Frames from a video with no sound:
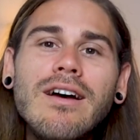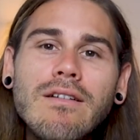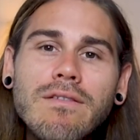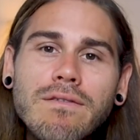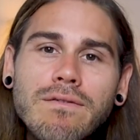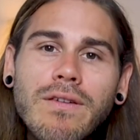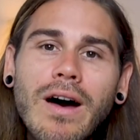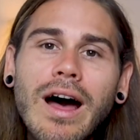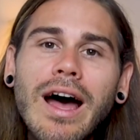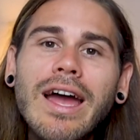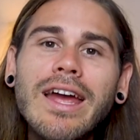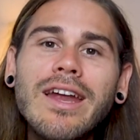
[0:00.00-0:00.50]

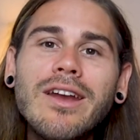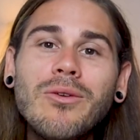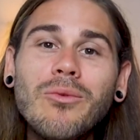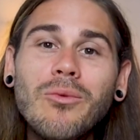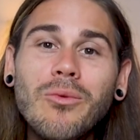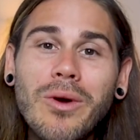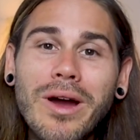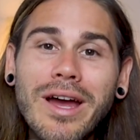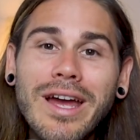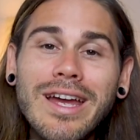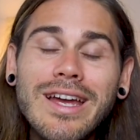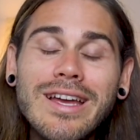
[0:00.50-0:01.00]
Find
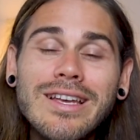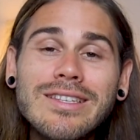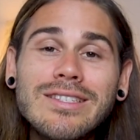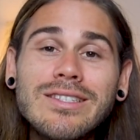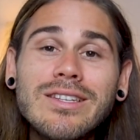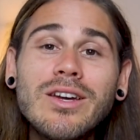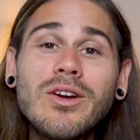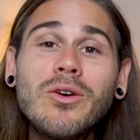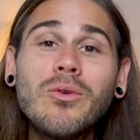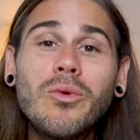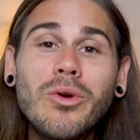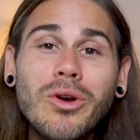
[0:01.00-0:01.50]

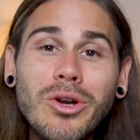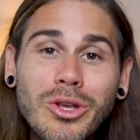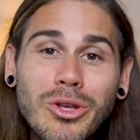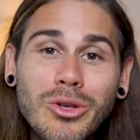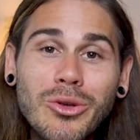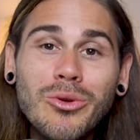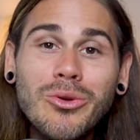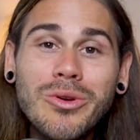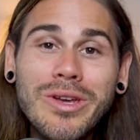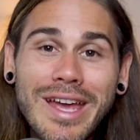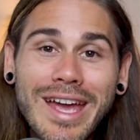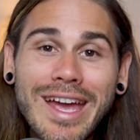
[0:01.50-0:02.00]
ways where
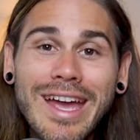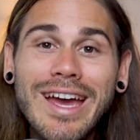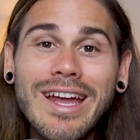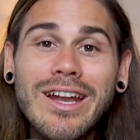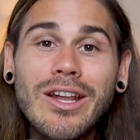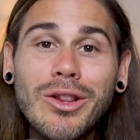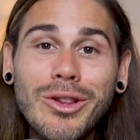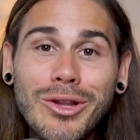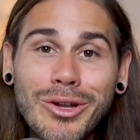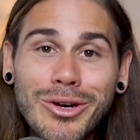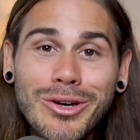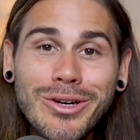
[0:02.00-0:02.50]
you
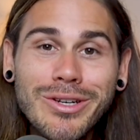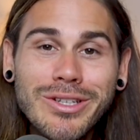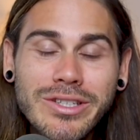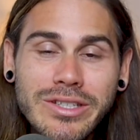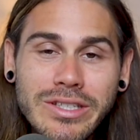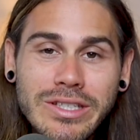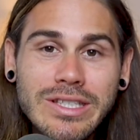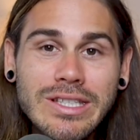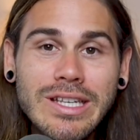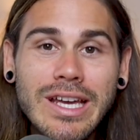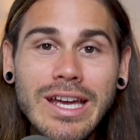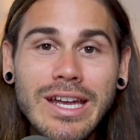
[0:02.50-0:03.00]
can learn to
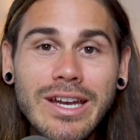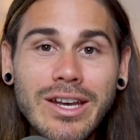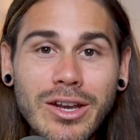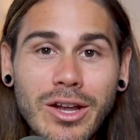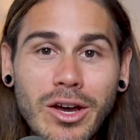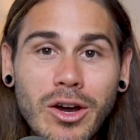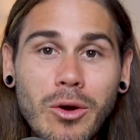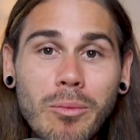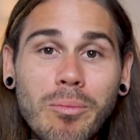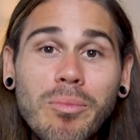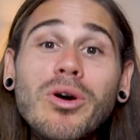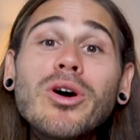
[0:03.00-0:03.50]
say
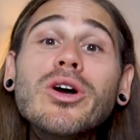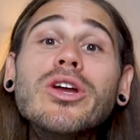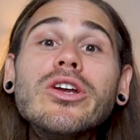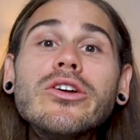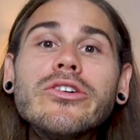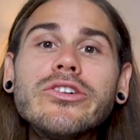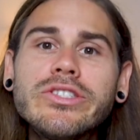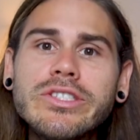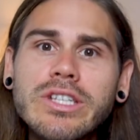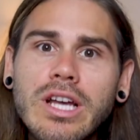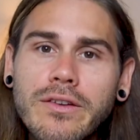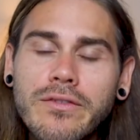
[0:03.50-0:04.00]
no. Put
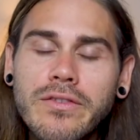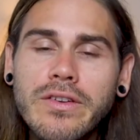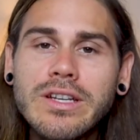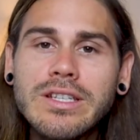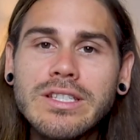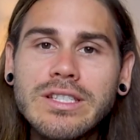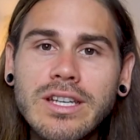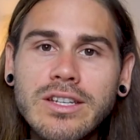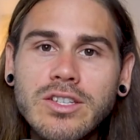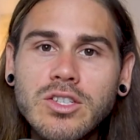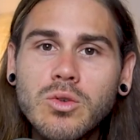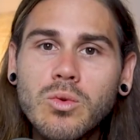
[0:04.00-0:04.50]
yourself in a
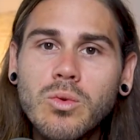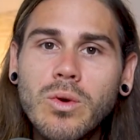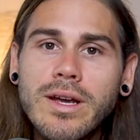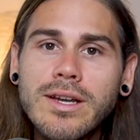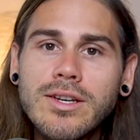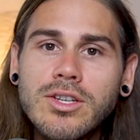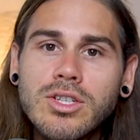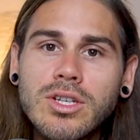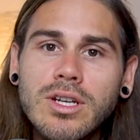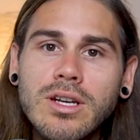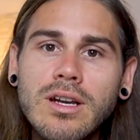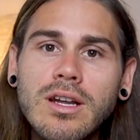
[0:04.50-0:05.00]

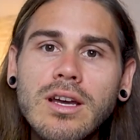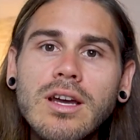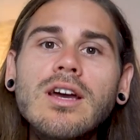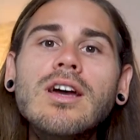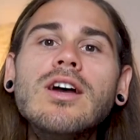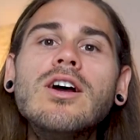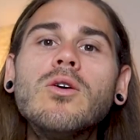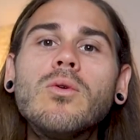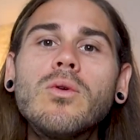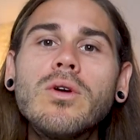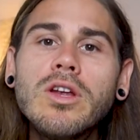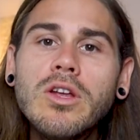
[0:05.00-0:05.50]
situation
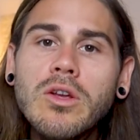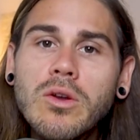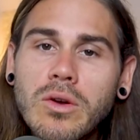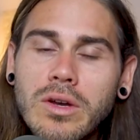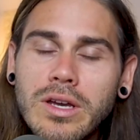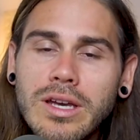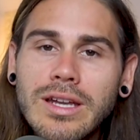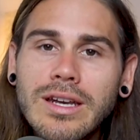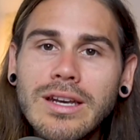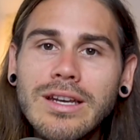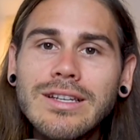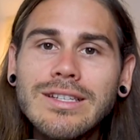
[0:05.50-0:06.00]
where you
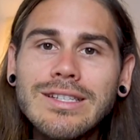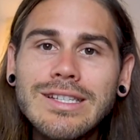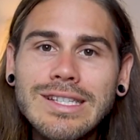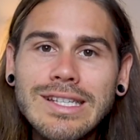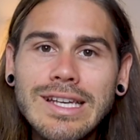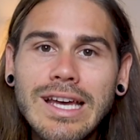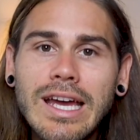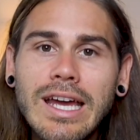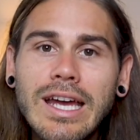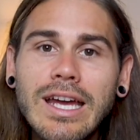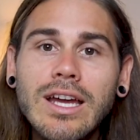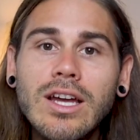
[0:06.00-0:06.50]
can
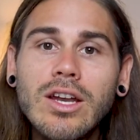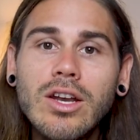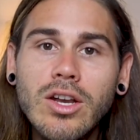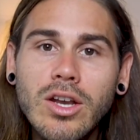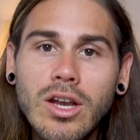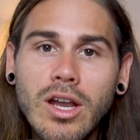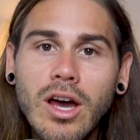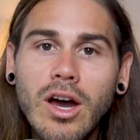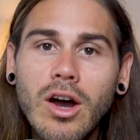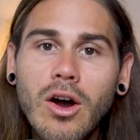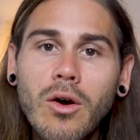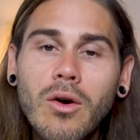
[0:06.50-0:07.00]
say
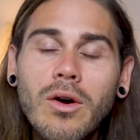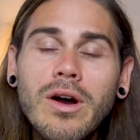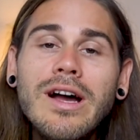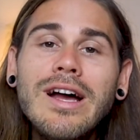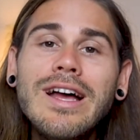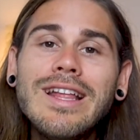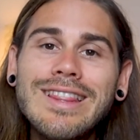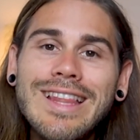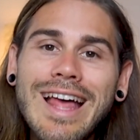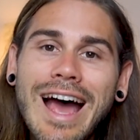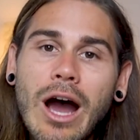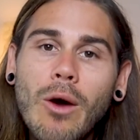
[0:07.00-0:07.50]
no.
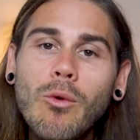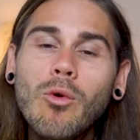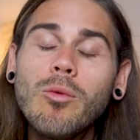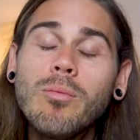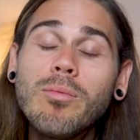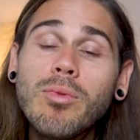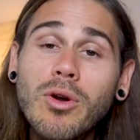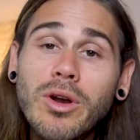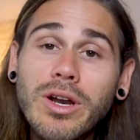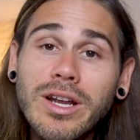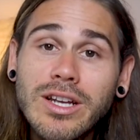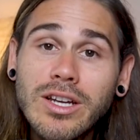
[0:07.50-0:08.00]
That will
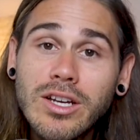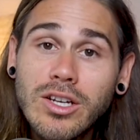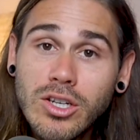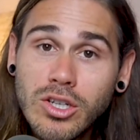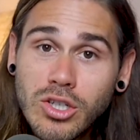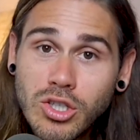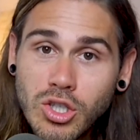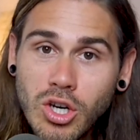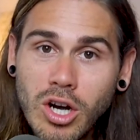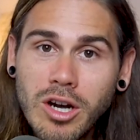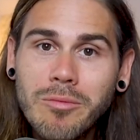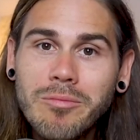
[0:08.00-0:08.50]
bring
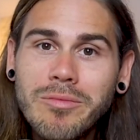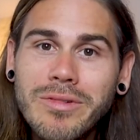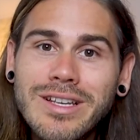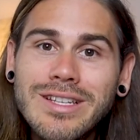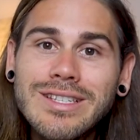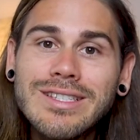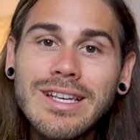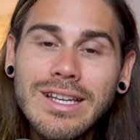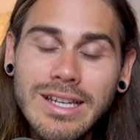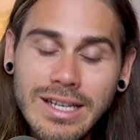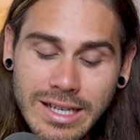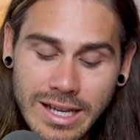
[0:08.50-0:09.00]

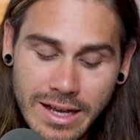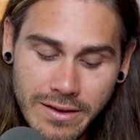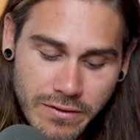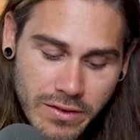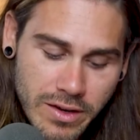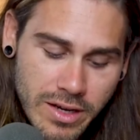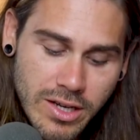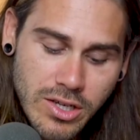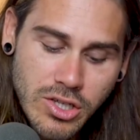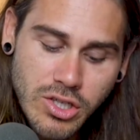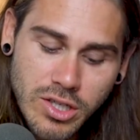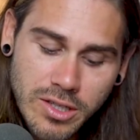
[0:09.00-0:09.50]
sharpness and
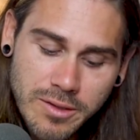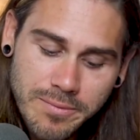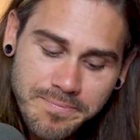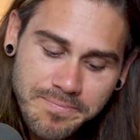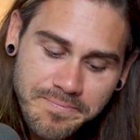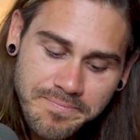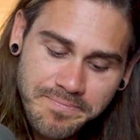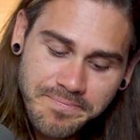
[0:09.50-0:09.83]
definition.